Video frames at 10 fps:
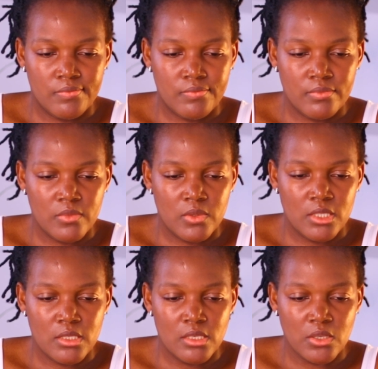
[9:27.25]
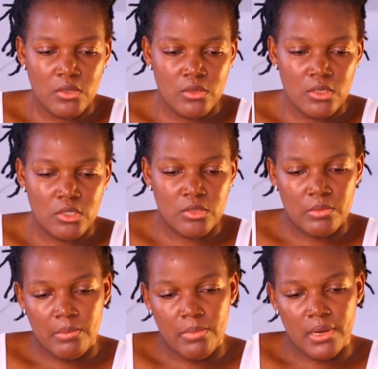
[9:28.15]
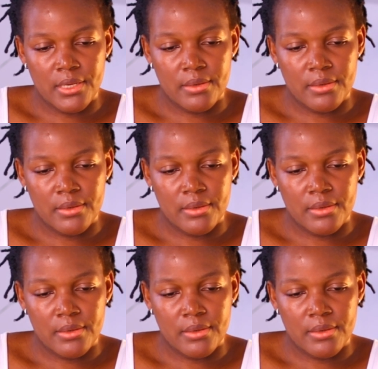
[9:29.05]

This is good, but